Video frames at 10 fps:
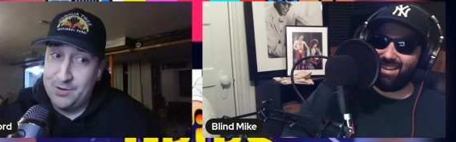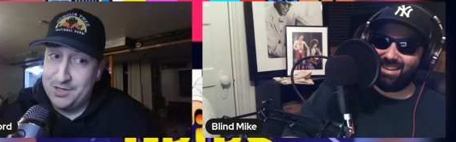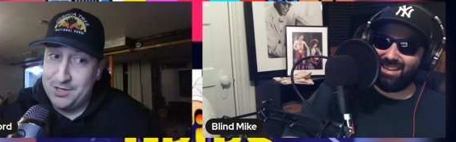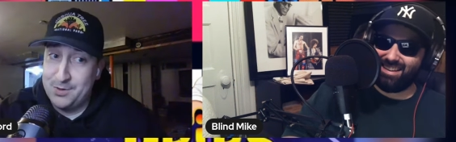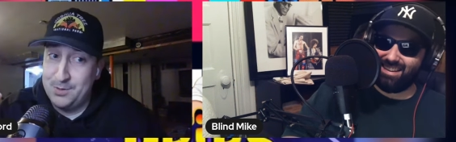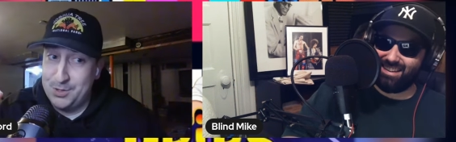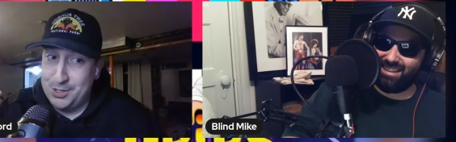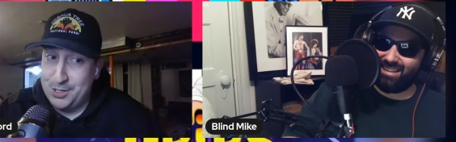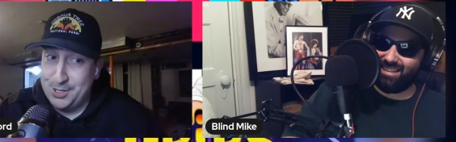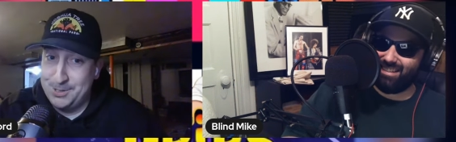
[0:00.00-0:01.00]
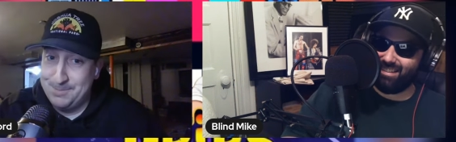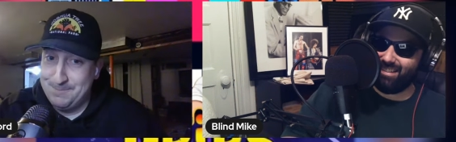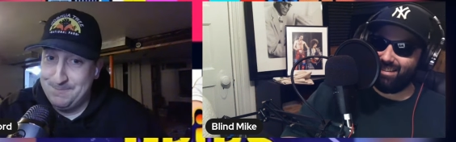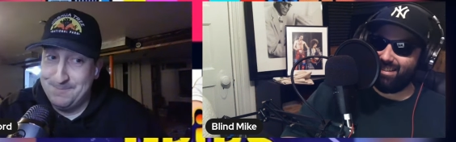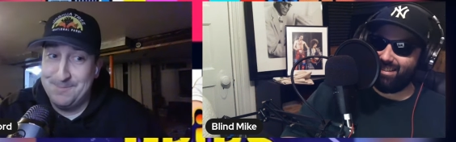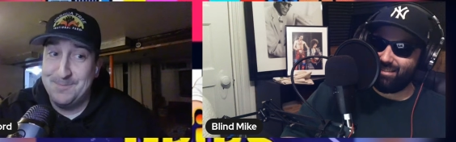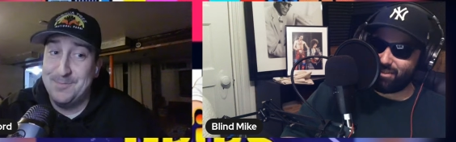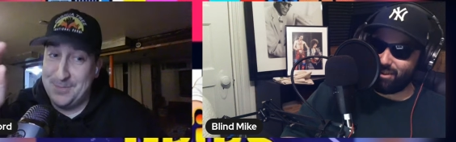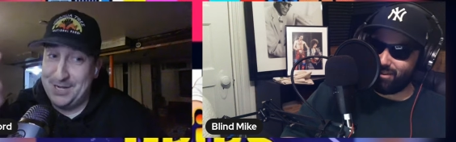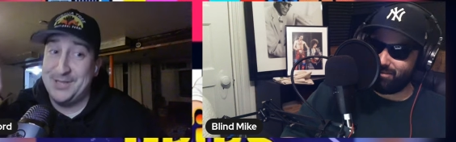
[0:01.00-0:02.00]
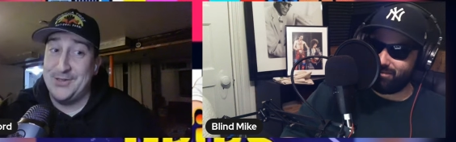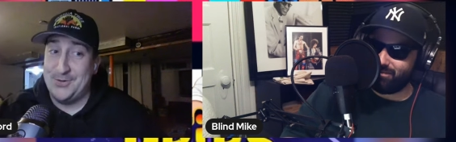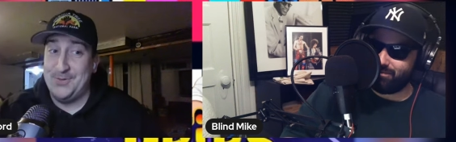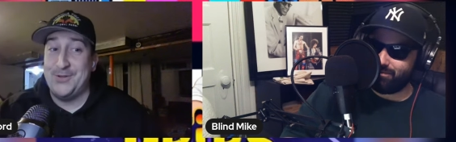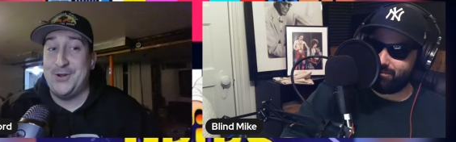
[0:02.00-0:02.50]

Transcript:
Speaker 1: disagree with Kirk. Sure. But I disagree with